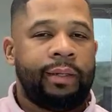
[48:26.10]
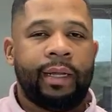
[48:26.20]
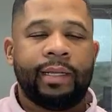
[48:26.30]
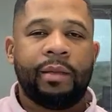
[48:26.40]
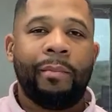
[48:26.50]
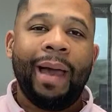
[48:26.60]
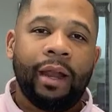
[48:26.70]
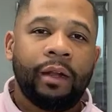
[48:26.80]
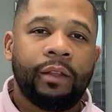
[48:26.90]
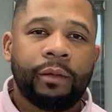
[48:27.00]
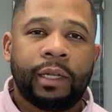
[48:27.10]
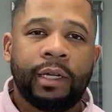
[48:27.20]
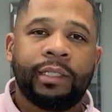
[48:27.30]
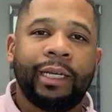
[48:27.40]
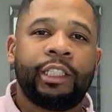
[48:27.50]
doesn't matter the
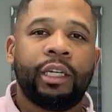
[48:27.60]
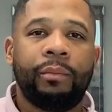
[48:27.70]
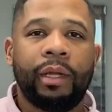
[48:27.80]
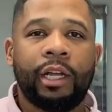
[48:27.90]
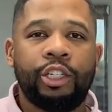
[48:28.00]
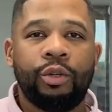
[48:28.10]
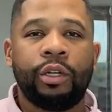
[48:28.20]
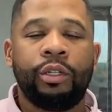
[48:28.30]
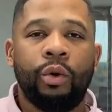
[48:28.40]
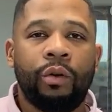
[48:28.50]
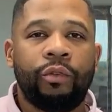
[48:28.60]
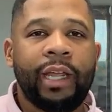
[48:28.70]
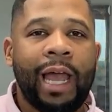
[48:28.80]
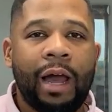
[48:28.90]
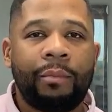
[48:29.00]
condition because you can do a
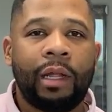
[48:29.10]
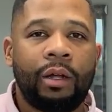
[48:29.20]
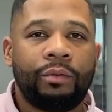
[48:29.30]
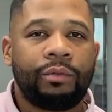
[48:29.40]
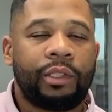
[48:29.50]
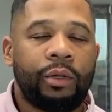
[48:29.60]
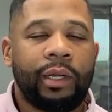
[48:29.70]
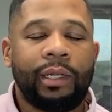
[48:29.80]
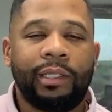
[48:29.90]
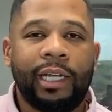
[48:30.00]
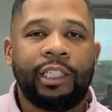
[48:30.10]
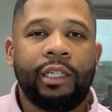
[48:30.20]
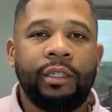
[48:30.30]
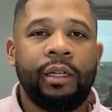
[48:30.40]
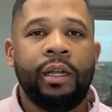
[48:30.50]
rehab loan. So the
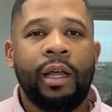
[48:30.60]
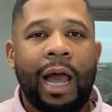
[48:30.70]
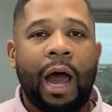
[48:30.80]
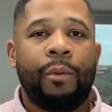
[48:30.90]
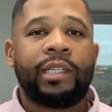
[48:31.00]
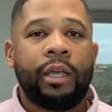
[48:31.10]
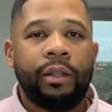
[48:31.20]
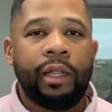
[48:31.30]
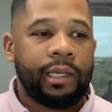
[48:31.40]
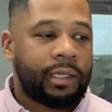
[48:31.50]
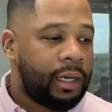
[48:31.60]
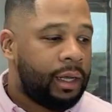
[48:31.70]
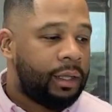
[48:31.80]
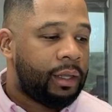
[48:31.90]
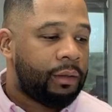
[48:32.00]
condition, I would tell you this:
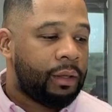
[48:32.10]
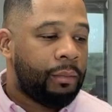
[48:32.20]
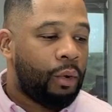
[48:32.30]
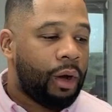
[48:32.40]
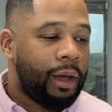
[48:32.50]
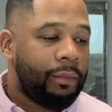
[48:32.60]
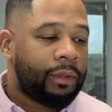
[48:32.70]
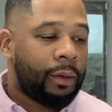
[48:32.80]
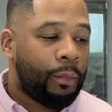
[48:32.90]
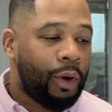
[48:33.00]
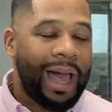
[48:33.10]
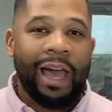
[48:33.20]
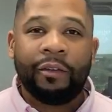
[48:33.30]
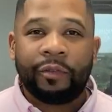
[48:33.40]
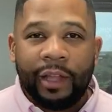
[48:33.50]
the the more the more
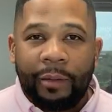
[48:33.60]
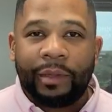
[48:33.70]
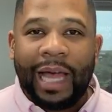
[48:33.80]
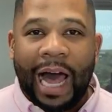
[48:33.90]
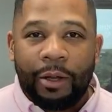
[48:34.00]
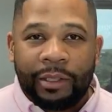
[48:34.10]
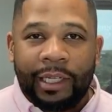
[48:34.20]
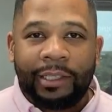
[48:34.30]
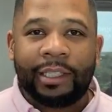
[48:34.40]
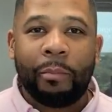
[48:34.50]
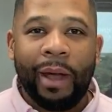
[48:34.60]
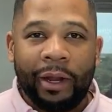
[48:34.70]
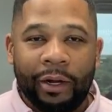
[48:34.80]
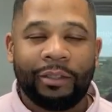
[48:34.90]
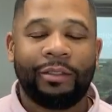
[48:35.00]
effed up the house is, the
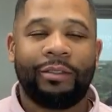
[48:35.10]
better.